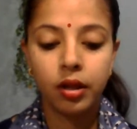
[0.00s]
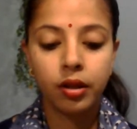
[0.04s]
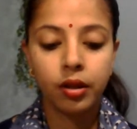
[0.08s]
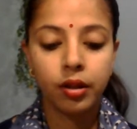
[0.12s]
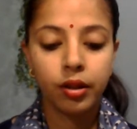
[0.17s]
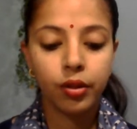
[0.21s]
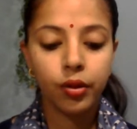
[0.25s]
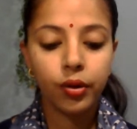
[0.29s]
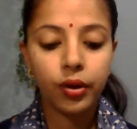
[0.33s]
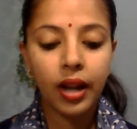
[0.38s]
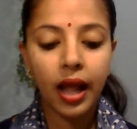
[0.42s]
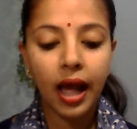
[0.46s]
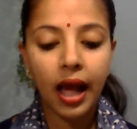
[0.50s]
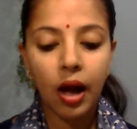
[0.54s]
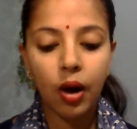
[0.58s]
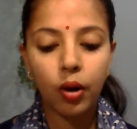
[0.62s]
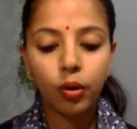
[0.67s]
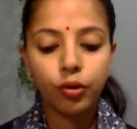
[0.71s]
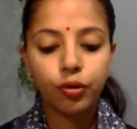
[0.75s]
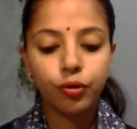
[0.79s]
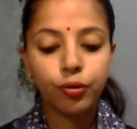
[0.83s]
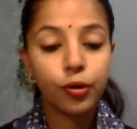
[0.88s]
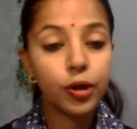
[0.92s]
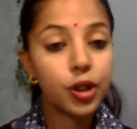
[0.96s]
So
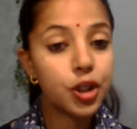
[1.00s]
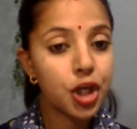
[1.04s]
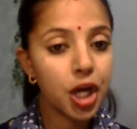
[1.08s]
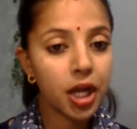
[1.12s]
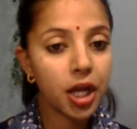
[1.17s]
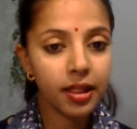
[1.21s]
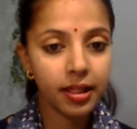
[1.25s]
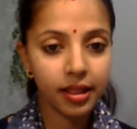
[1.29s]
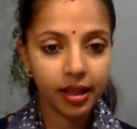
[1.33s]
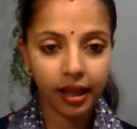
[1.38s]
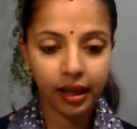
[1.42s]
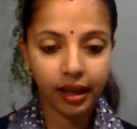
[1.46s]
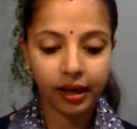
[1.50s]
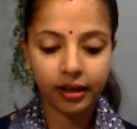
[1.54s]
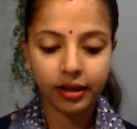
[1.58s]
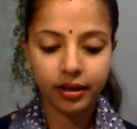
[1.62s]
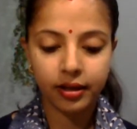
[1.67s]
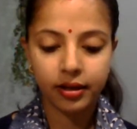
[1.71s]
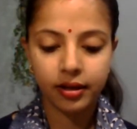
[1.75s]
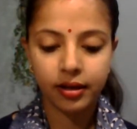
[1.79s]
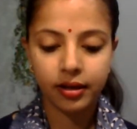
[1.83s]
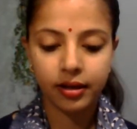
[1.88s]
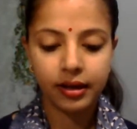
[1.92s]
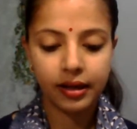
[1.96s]
now Trisha said,
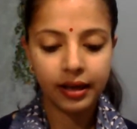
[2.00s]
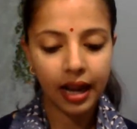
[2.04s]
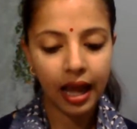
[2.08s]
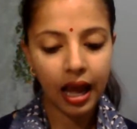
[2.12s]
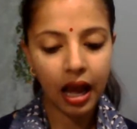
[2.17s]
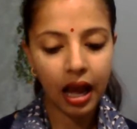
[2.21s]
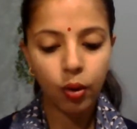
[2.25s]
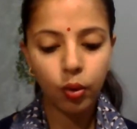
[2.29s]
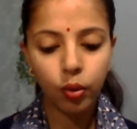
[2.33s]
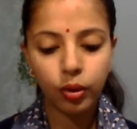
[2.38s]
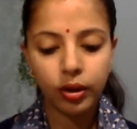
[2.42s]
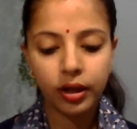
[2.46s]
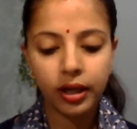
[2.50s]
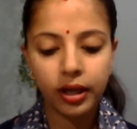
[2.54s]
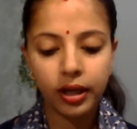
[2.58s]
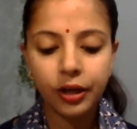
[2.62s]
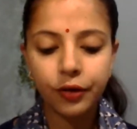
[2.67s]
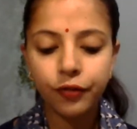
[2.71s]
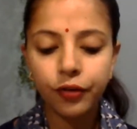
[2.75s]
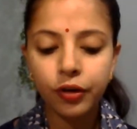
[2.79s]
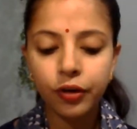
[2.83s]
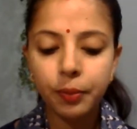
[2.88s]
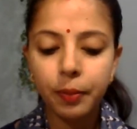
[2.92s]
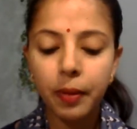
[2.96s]
now
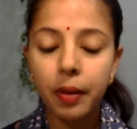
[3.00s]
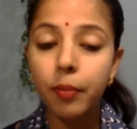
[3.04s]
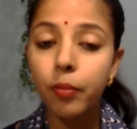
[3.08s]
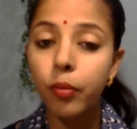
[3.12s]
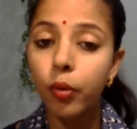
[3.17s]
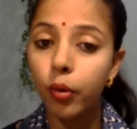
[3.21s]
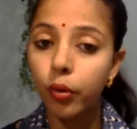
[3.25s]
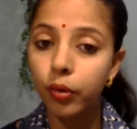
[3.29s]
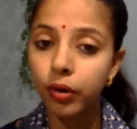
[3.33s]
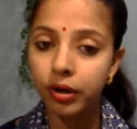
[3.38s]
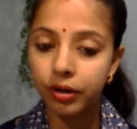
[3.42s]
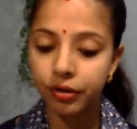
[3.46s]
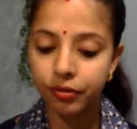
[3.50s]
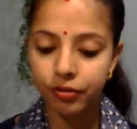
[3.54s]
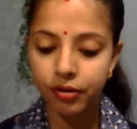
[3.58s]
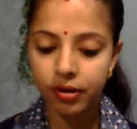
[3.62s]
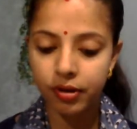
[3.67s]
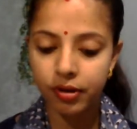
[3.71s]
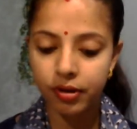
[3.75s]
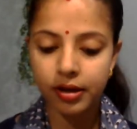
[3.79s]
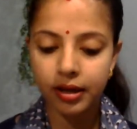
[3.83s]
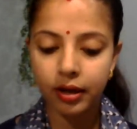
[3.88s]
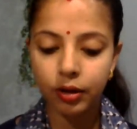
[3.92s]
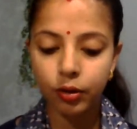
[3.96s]
it will be more
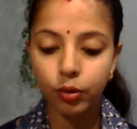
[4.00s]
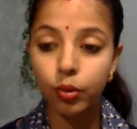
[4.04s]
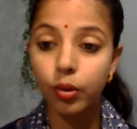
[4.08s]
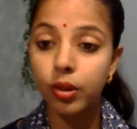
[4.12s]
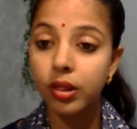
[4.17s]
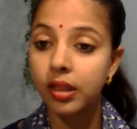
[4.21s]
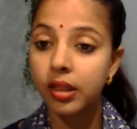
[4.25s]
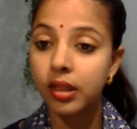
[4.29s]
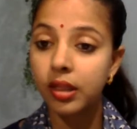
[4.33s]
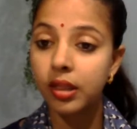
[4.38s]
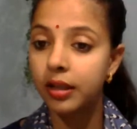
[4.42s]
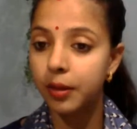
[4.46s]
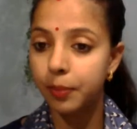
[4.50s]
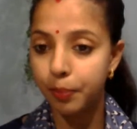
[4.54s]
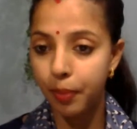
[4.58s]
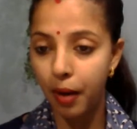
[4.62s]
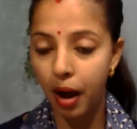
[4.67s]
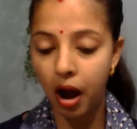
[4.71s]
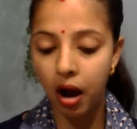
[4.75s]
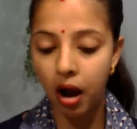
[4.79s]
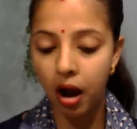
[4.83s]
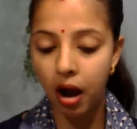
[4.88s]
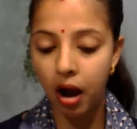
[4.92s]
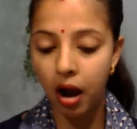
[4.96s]
interesting to see the
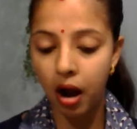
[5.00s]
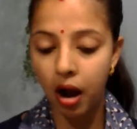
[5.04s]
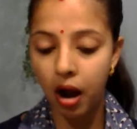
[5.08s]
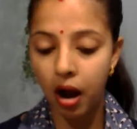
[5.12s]
park.